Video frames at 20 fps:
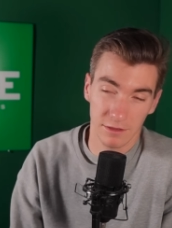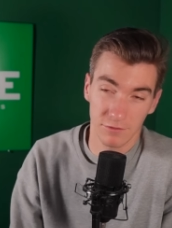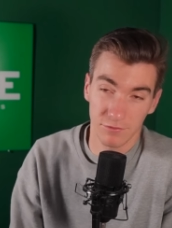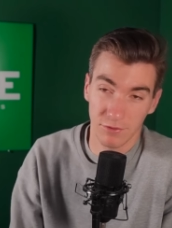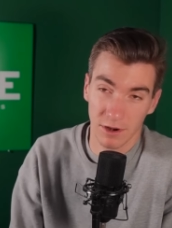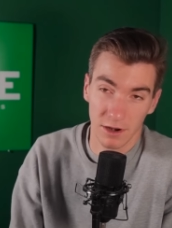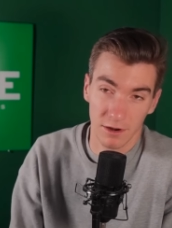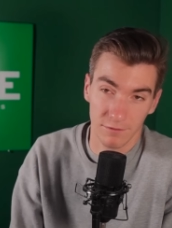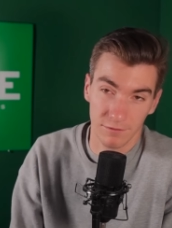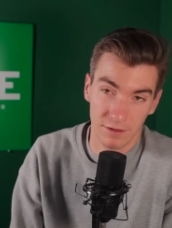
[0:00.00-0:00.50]

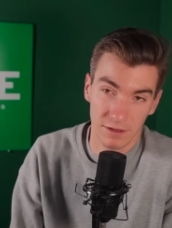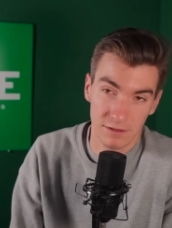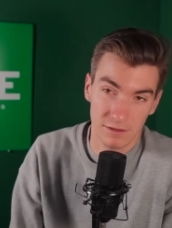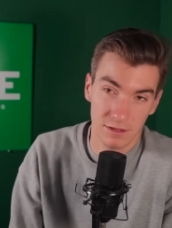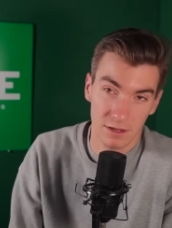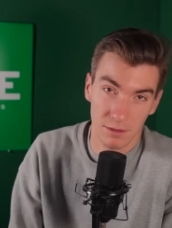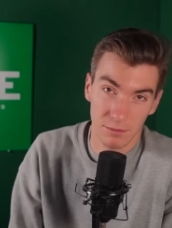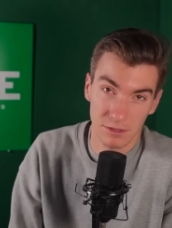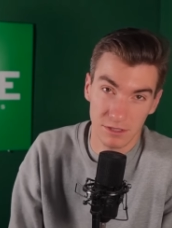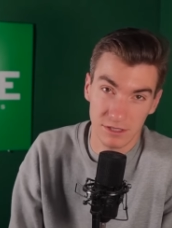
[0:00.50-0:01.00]
Zverev. He's
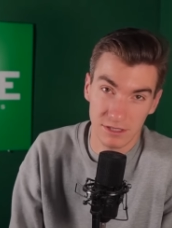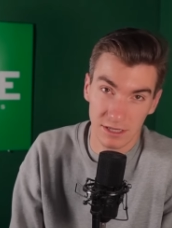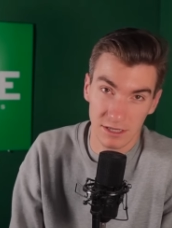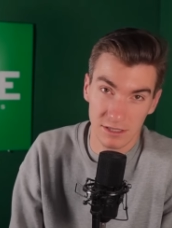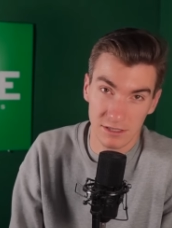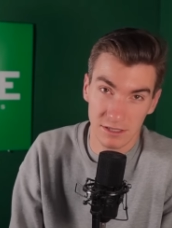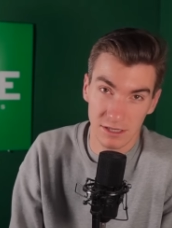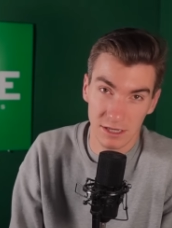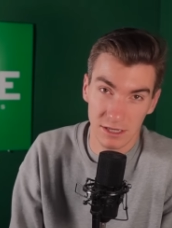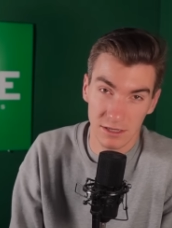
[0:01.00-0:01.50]
the number
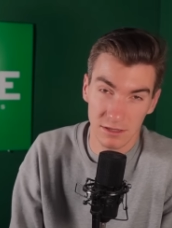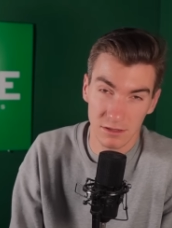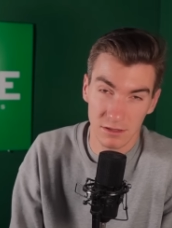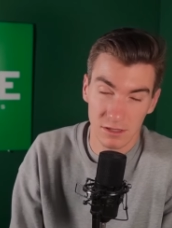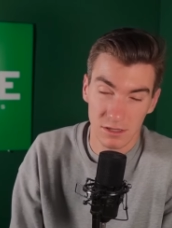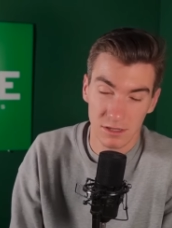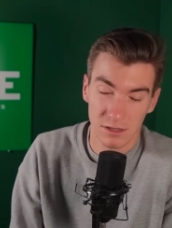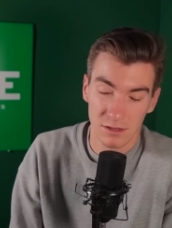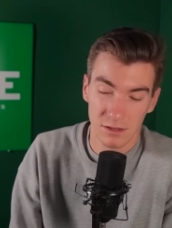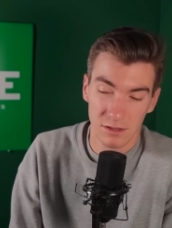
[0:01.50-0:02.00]
six seed.
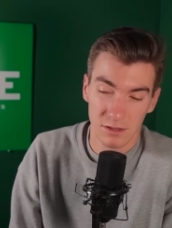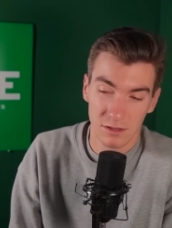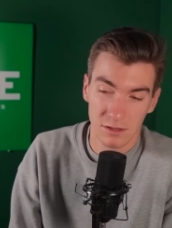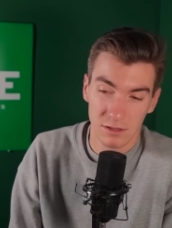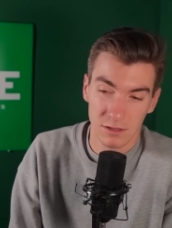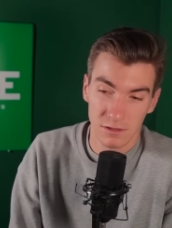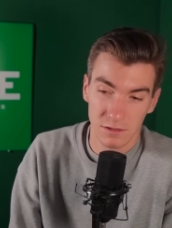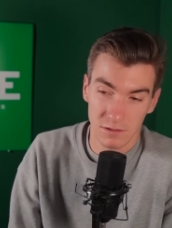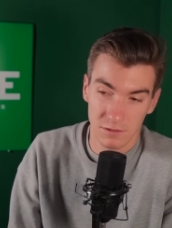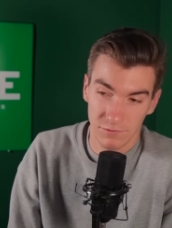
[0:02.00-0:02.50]

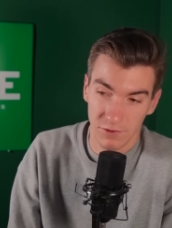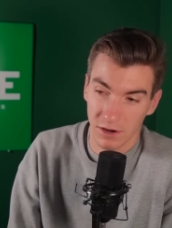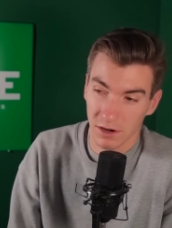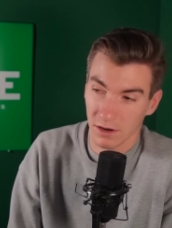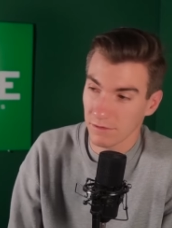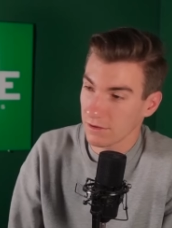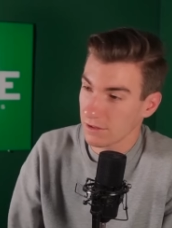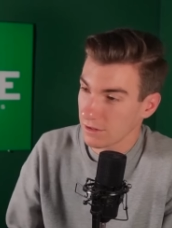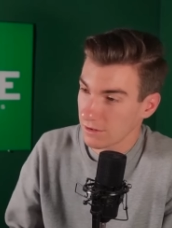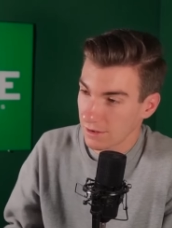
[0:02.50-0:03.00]

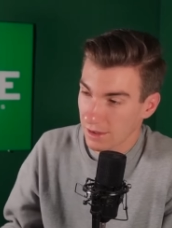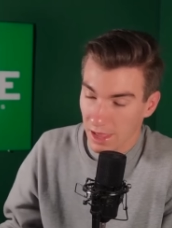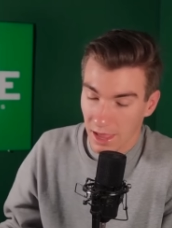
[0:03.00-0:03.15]
Zverev